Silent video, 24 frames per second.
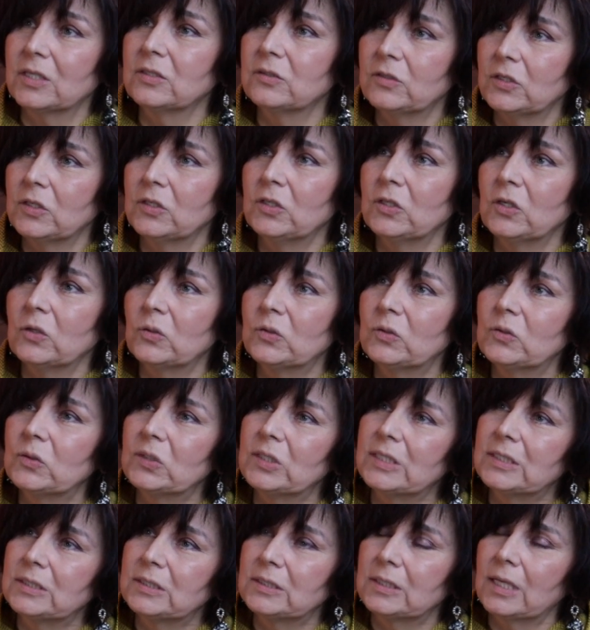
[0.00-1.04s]
continued to
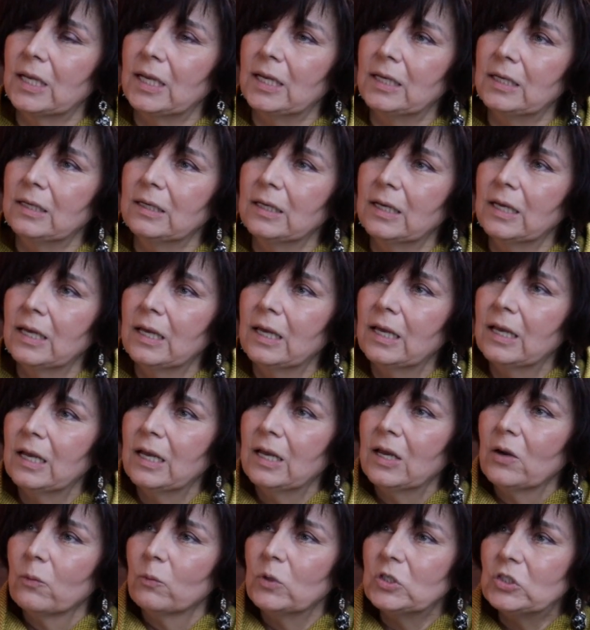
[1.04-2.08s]
this day,
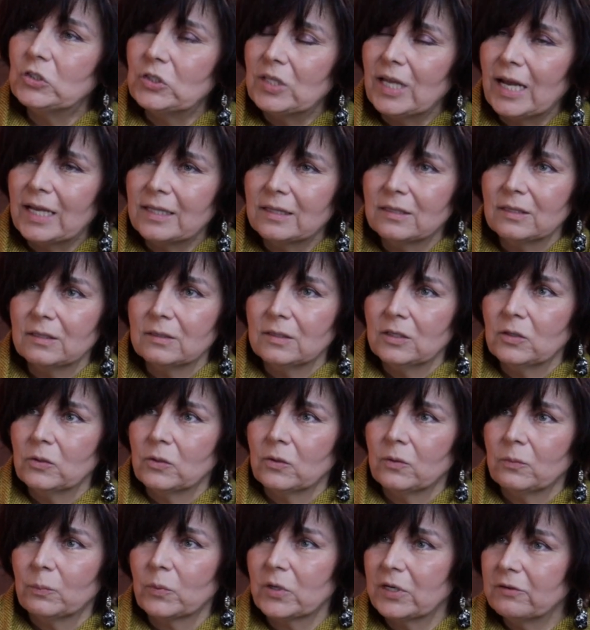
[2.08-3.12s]
which that, you
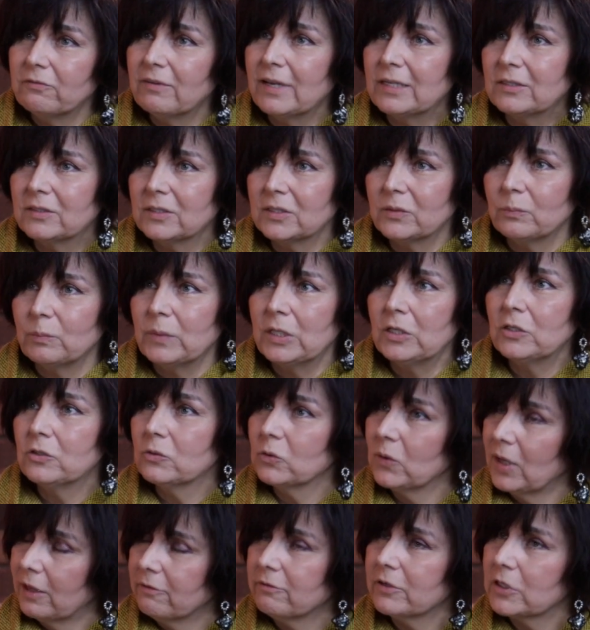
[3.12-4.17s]
know, prevented me
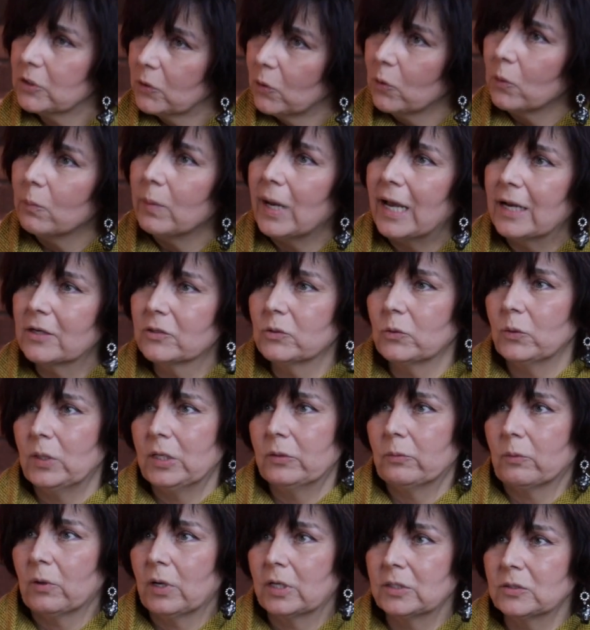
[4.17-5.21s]
to ever go back to
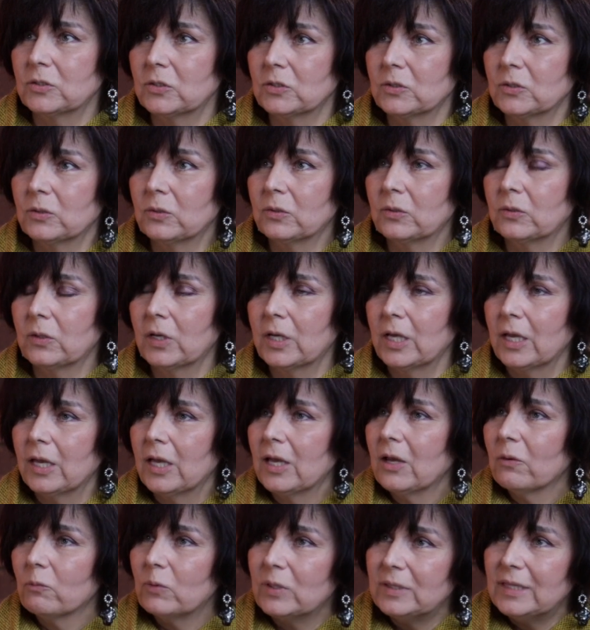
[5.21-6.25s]
Iran. So
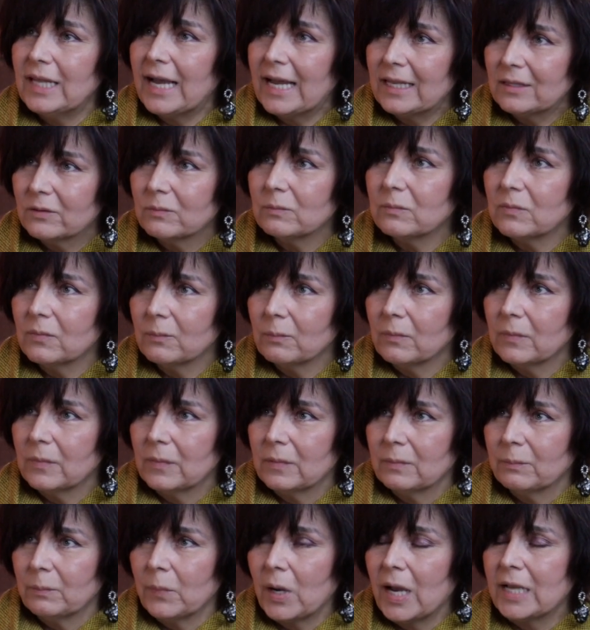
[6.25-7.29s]
with that
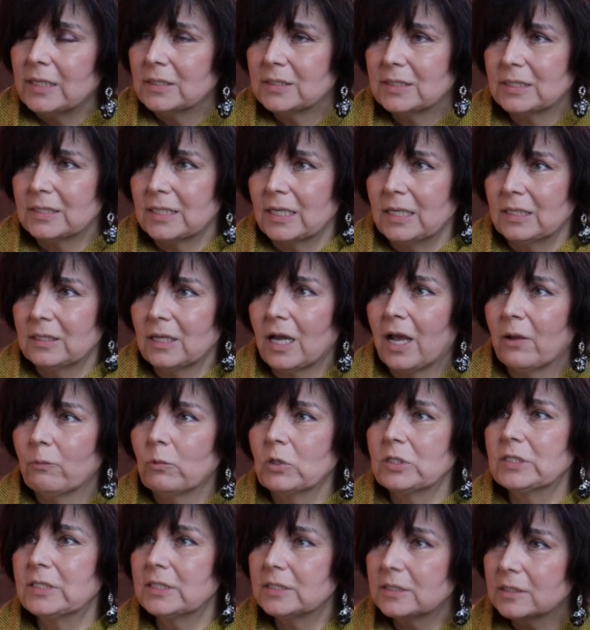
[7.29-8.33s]
mindset, I
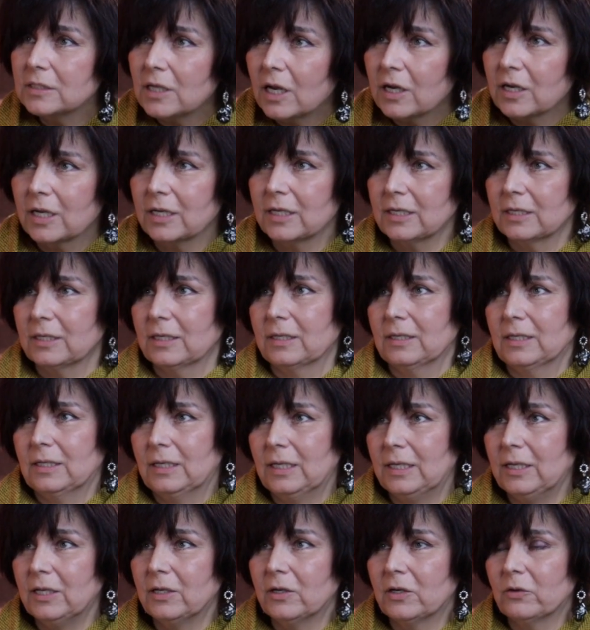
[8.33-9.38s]
was stuck
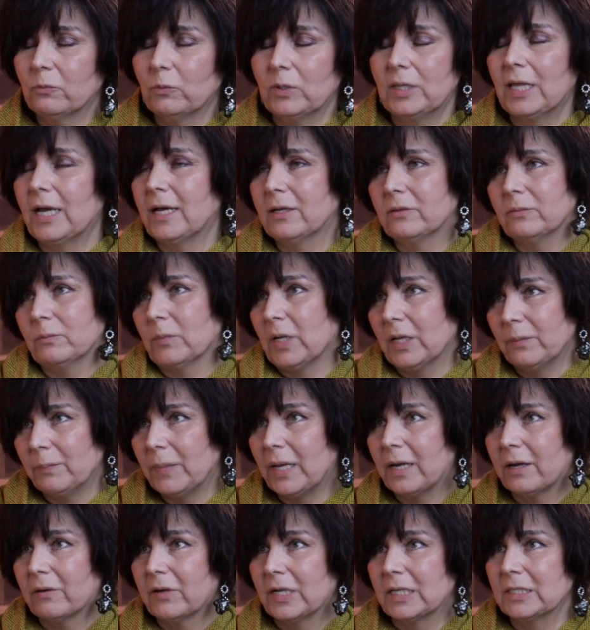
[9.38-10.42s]
here without my
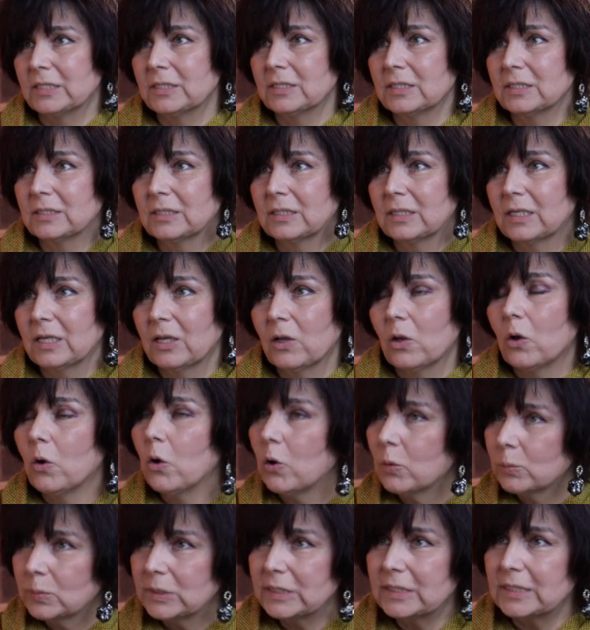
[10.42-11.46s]
parents,
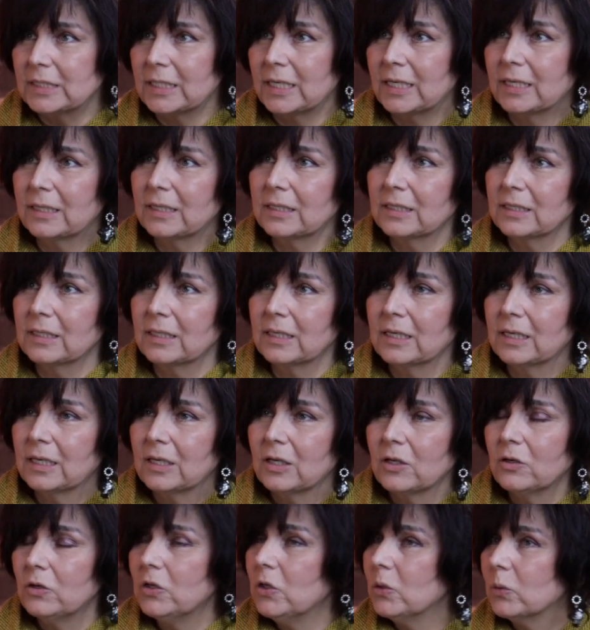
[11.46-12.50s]
homesick,
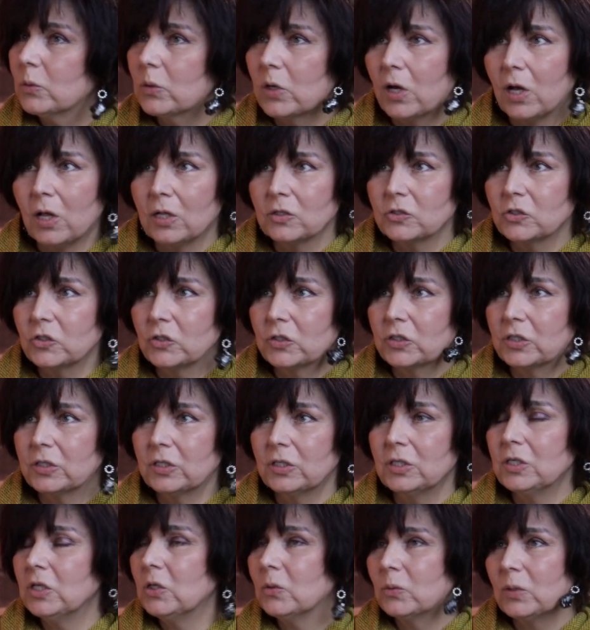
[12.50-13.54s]
new
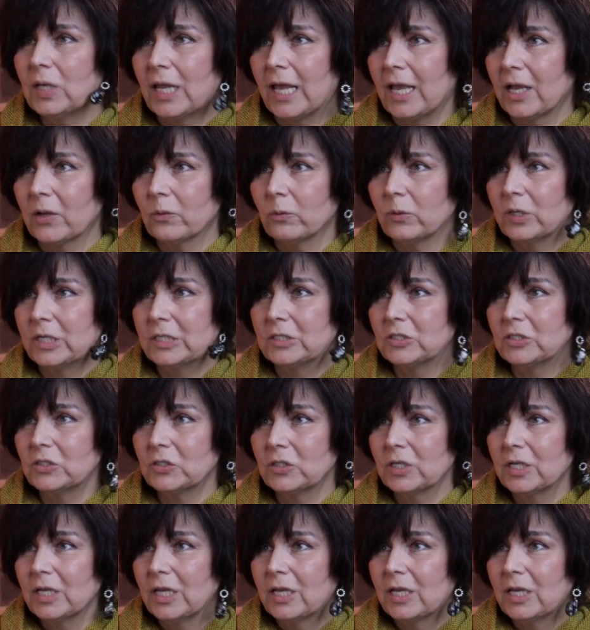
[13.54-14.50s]
culture, new language.